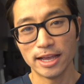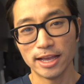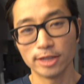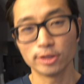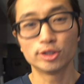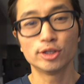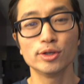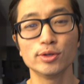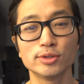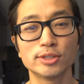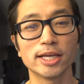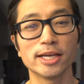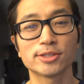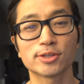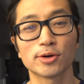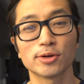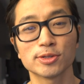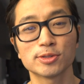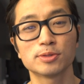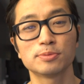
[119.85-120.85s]
And
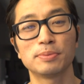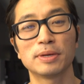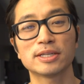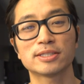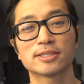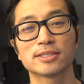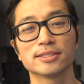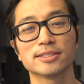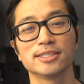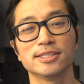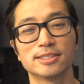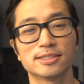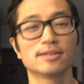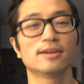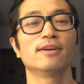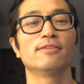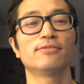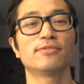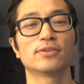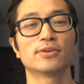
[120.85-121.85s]
Tuesdays are especially
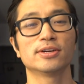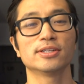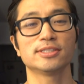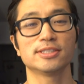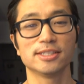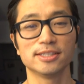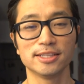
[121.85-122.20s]
tough for us,